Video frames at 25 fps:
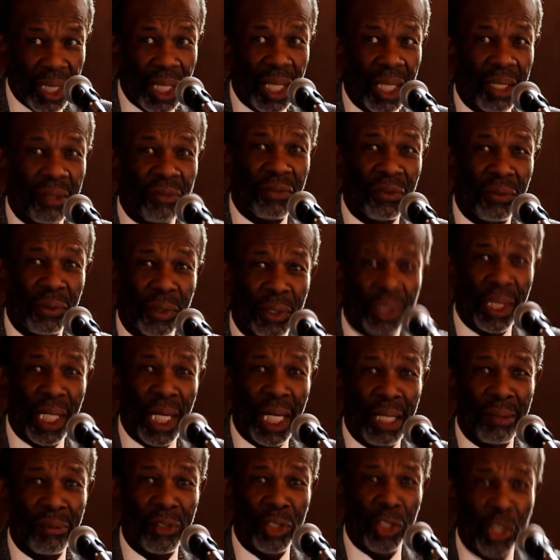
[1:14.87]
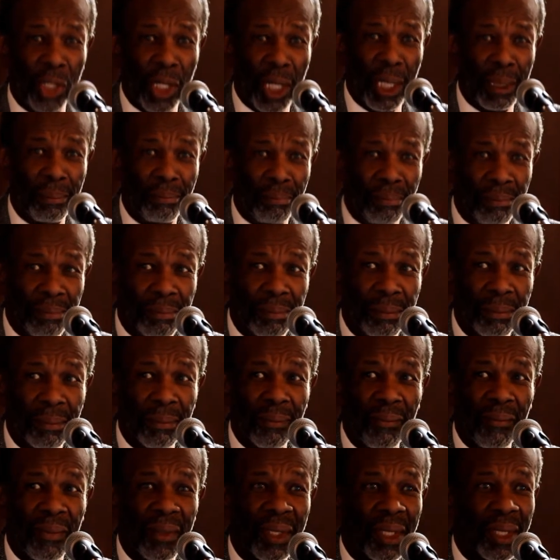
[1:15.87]
I had a full-time job,
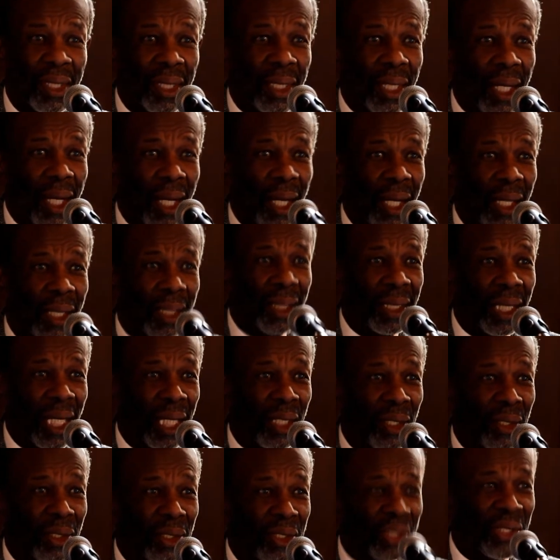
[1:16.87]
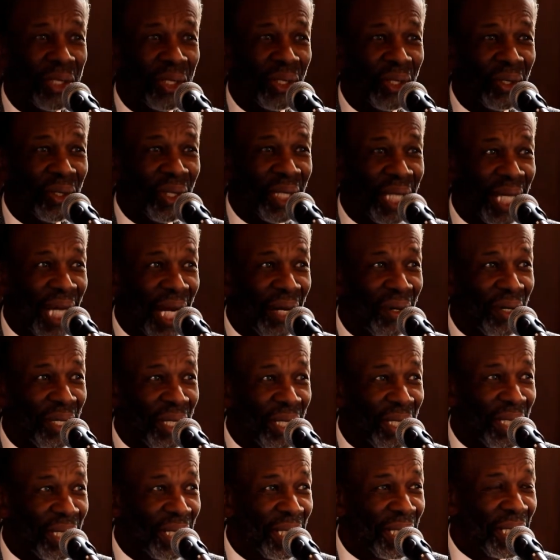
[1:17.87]
and I also
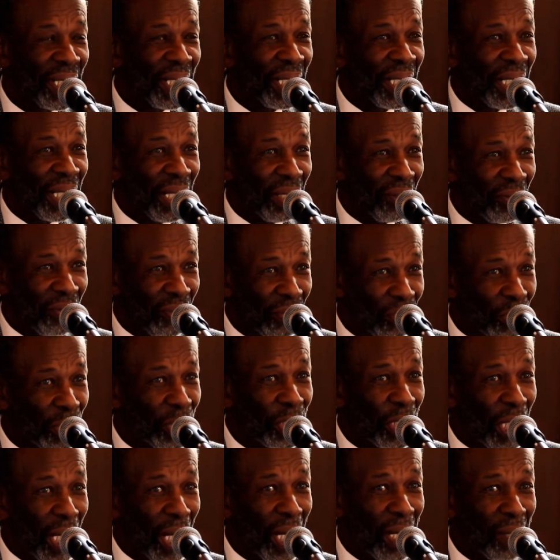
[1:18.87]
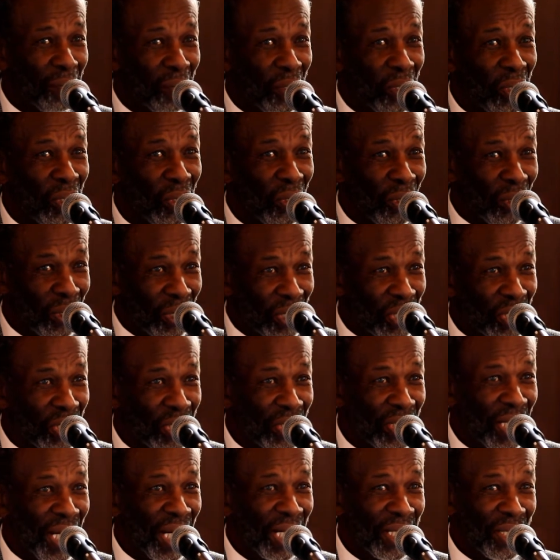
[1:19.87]
carried a full-time
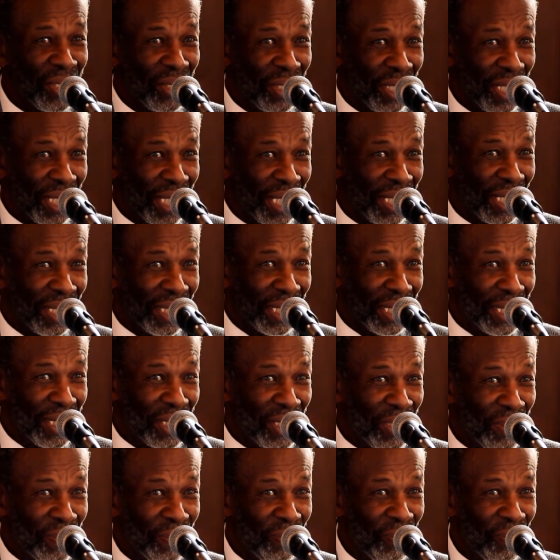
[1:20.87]
course at City College.